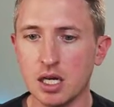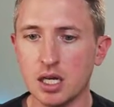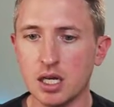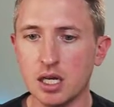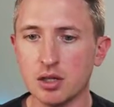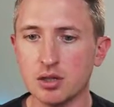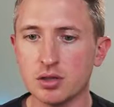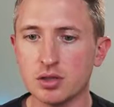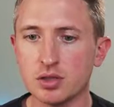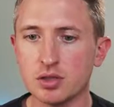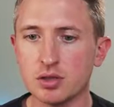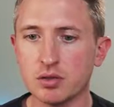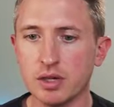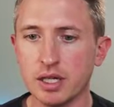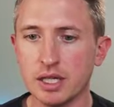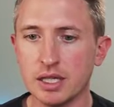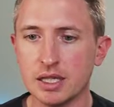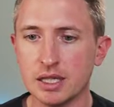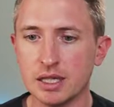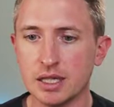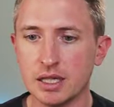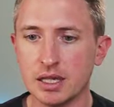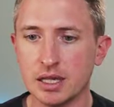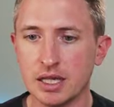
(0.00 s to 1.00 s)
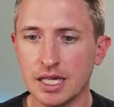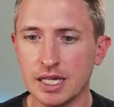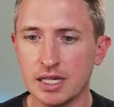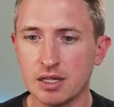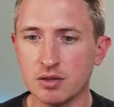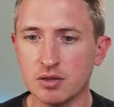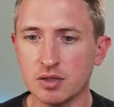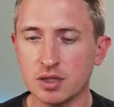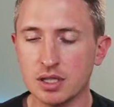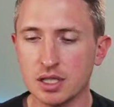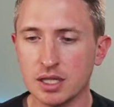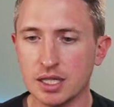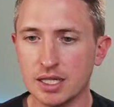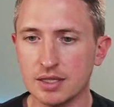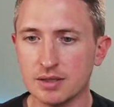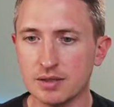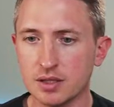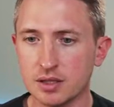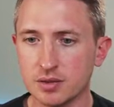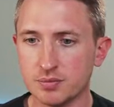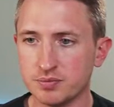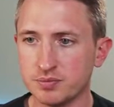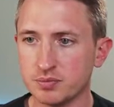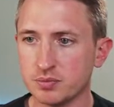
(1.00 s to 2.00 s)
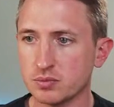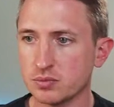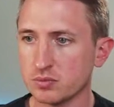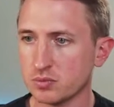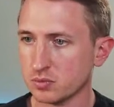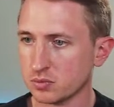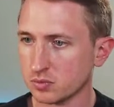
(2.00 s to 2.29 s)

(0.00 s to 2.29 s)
another screen later in the lesson,